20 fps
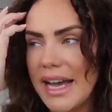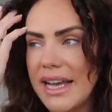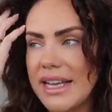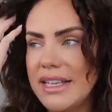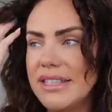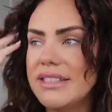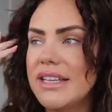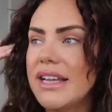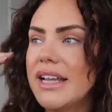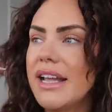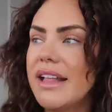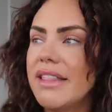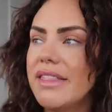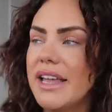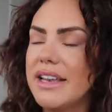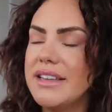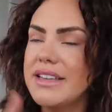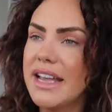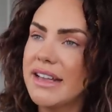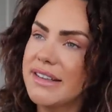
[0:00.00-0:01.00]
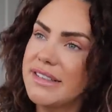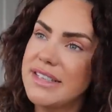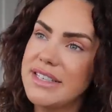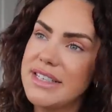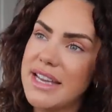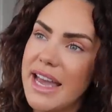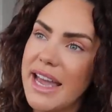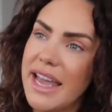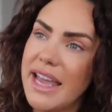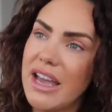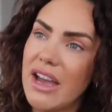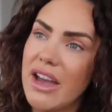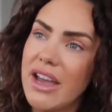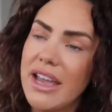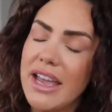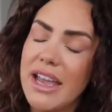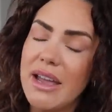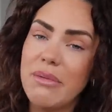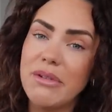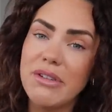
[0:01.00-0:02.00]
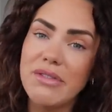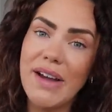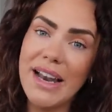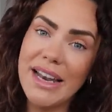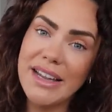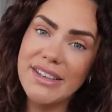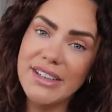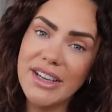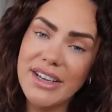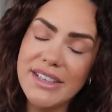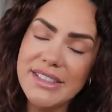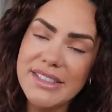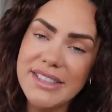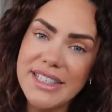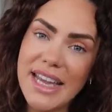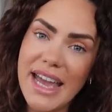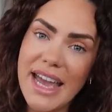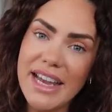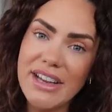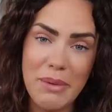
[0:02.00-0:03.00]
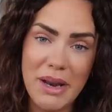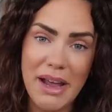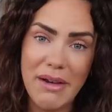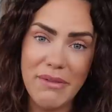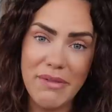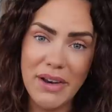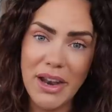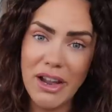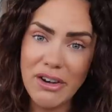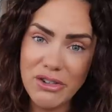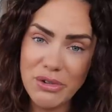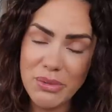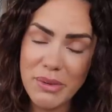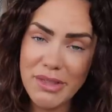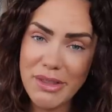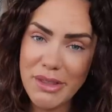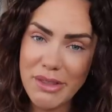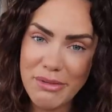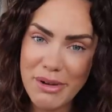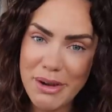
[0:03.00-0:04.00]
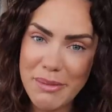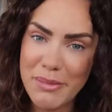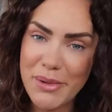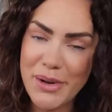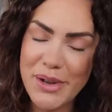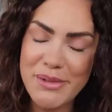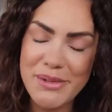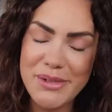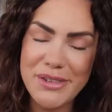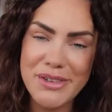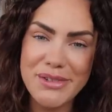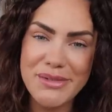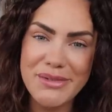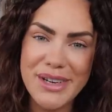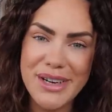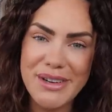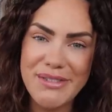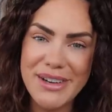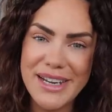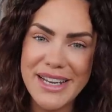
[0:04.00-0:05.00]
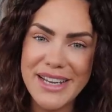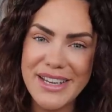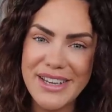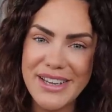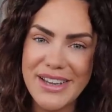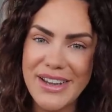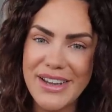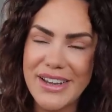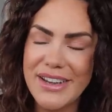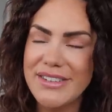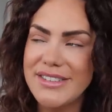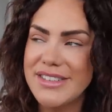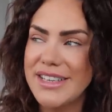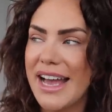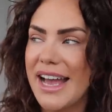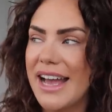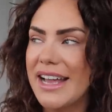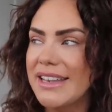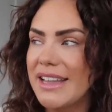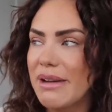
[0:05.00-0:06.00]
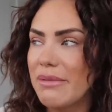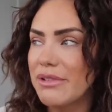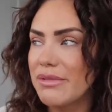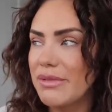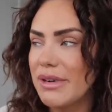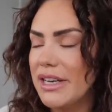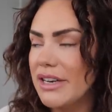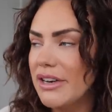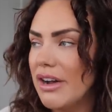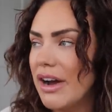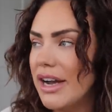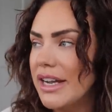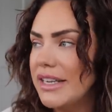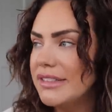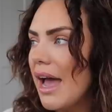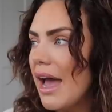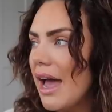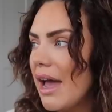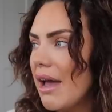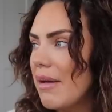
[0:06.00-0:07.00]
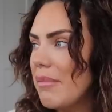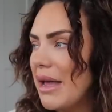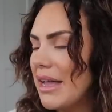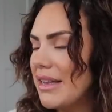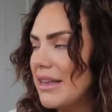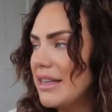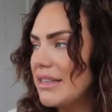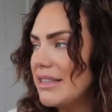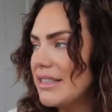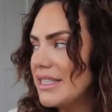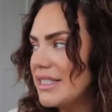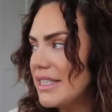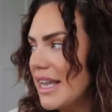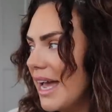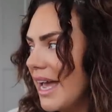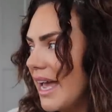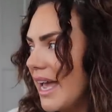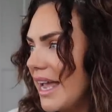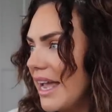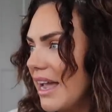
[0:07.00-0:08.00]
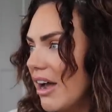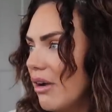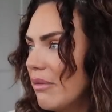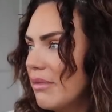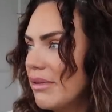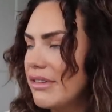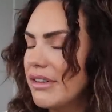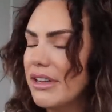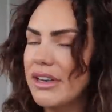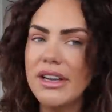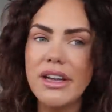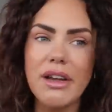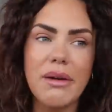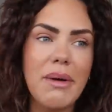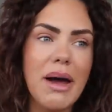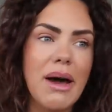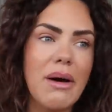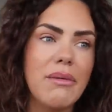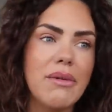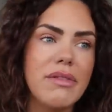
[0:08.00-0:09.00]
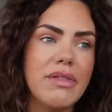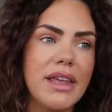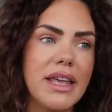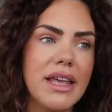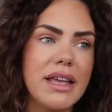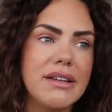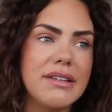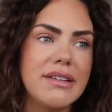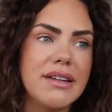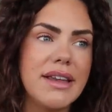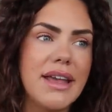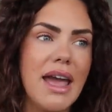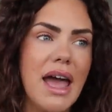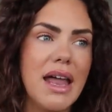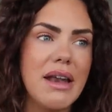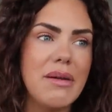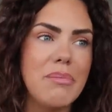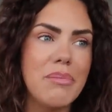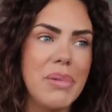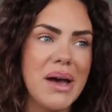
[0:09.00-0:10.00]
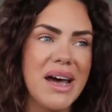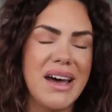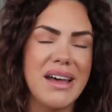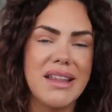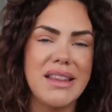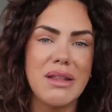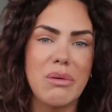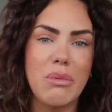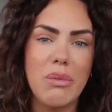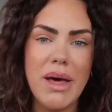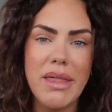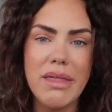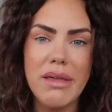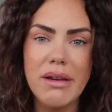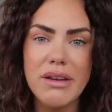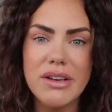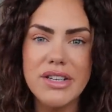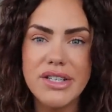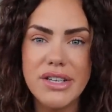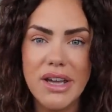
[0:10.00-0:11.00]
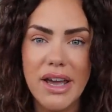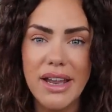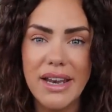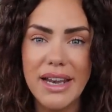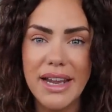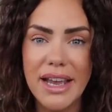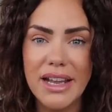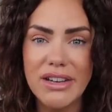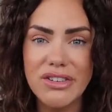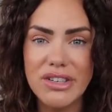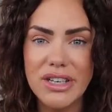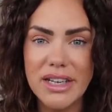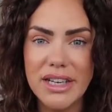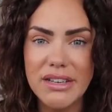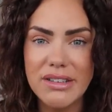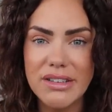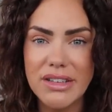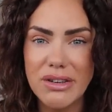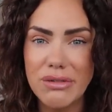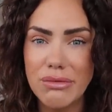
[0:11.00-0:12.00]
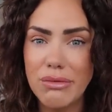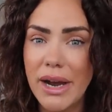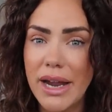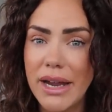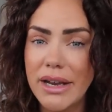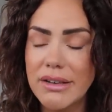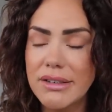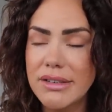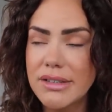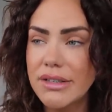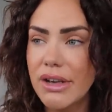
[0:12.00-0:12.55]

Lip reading: And then yesterday, it was Valentine's Day. Went out for lunch with the three boys, which was really, really cute. And that was really nice. And then today, I was going to go out with the kids again, but the weather is turning, actually. It's going to rain.